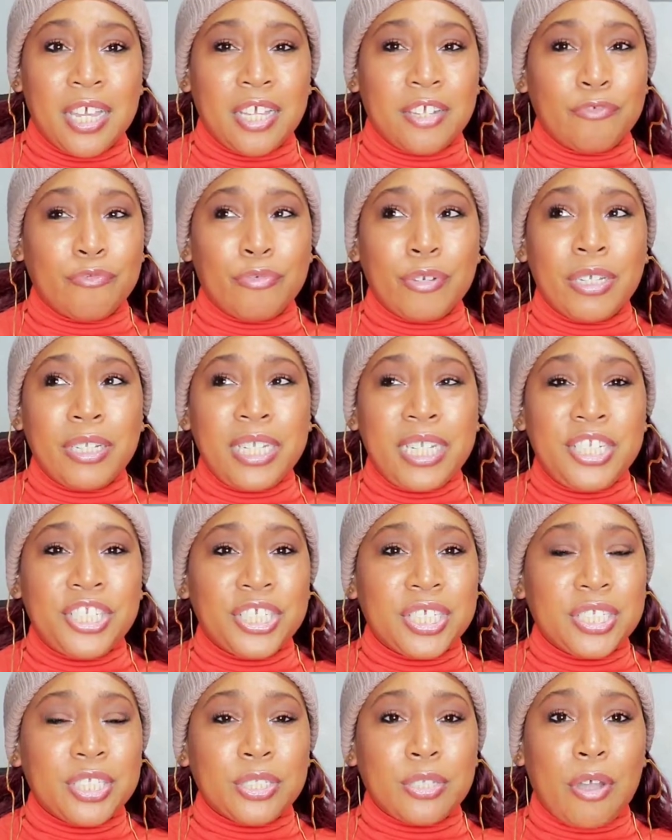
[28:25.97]
really
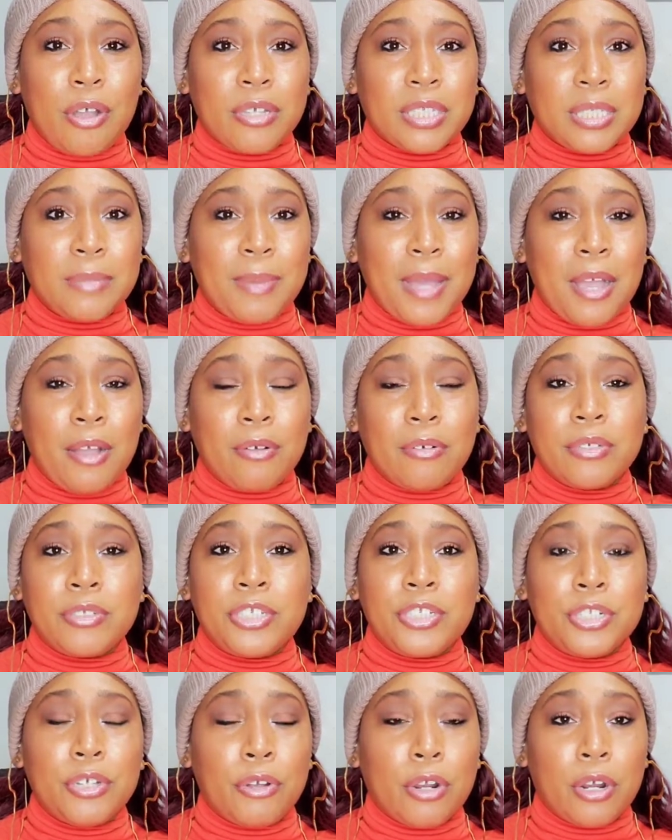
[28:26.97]
just talks about,
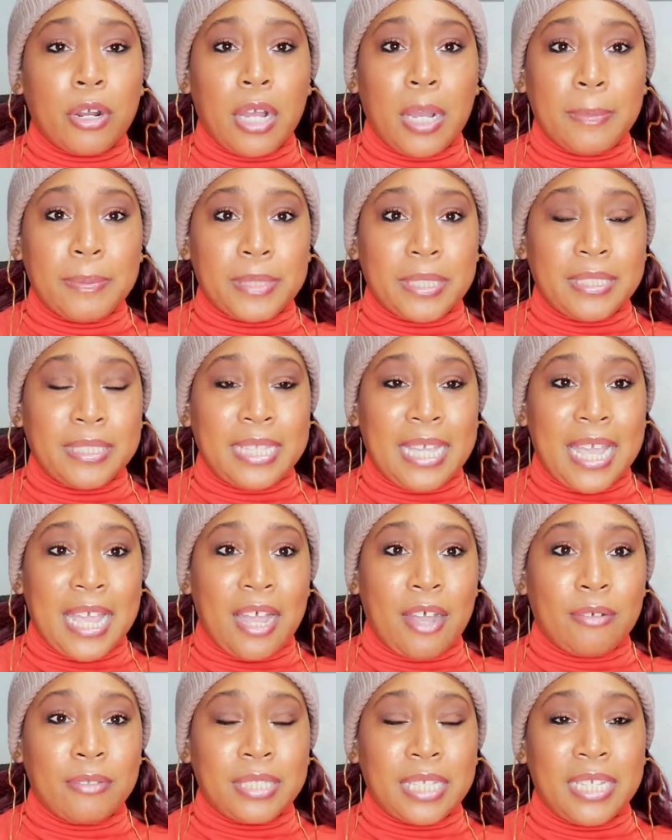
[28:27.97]
you know, her ups and
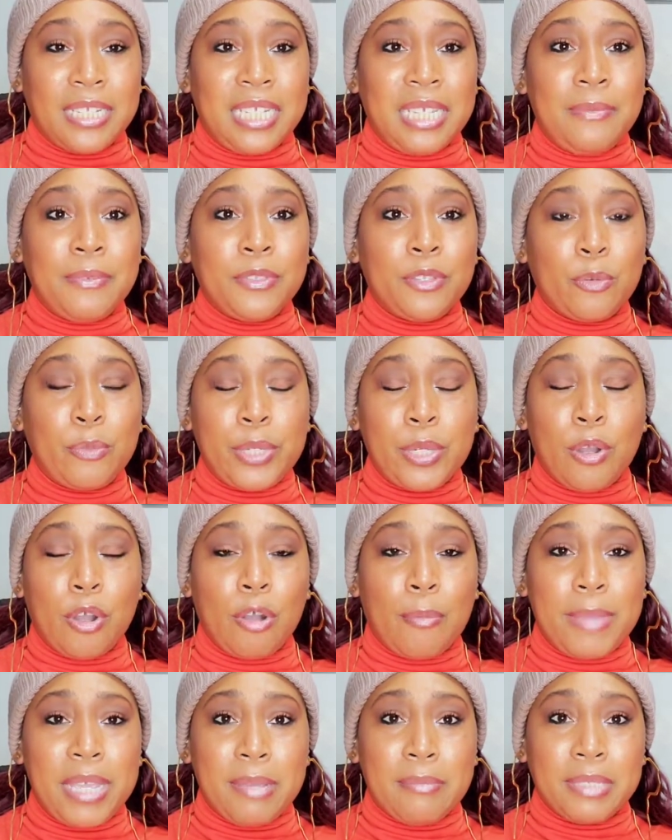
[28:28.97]
downs, and even though we
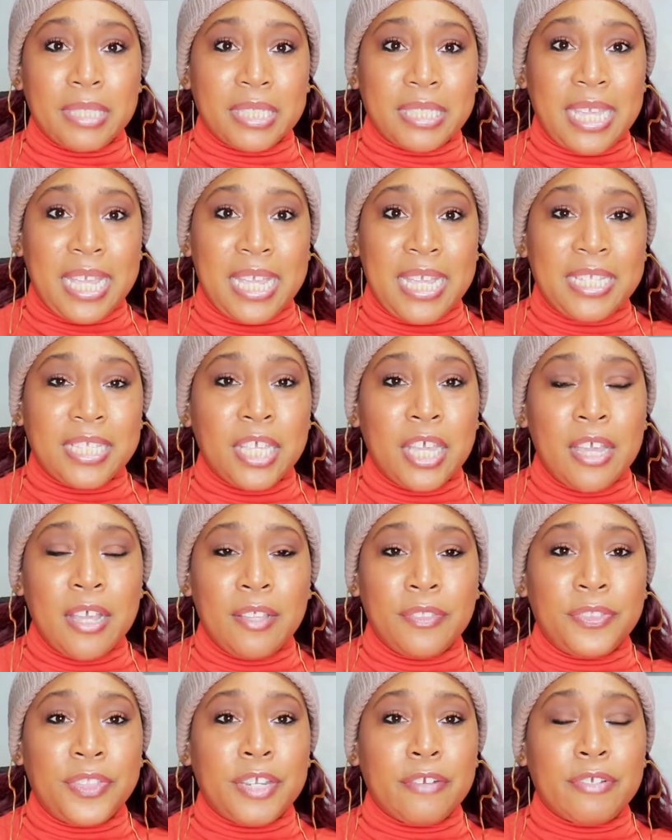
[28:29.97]
all make mistakes,
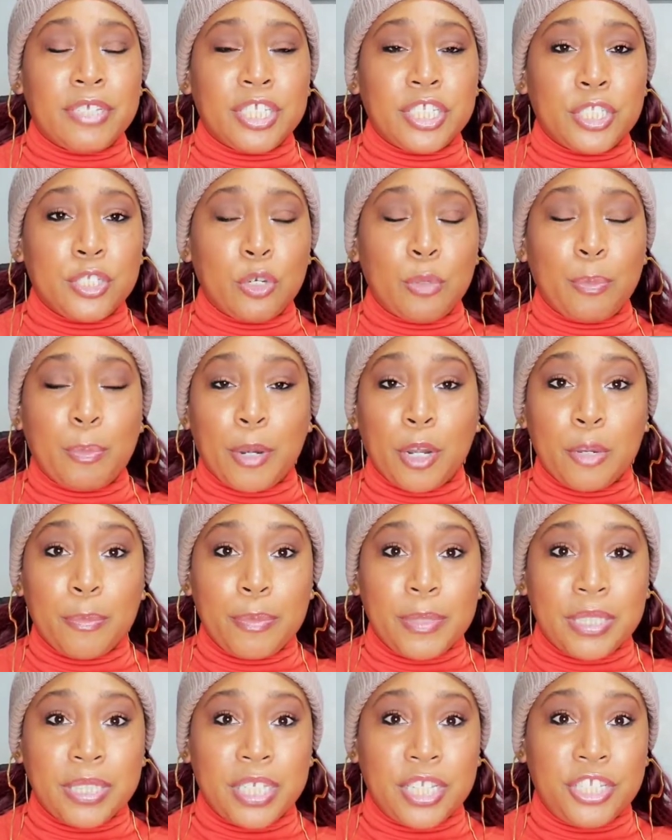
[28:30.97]
there is still
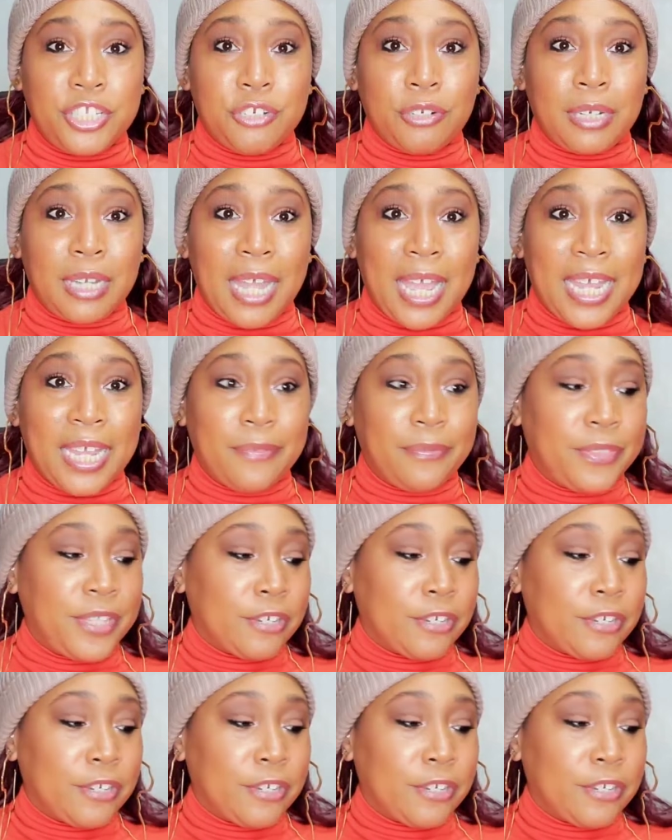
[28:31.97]
purpose in your life.